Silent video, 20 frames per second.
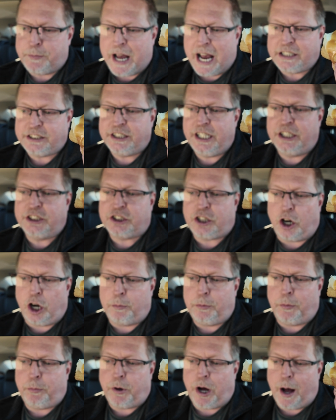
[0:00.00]
Backstage
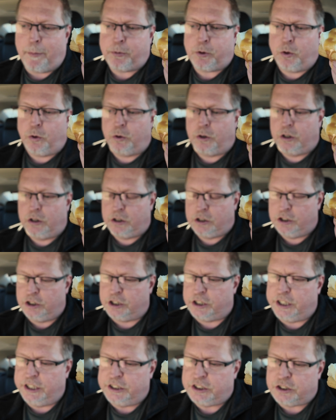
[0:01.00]
Caramel Popcorn
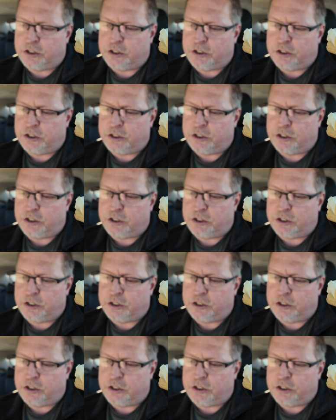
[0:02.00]
Cookie.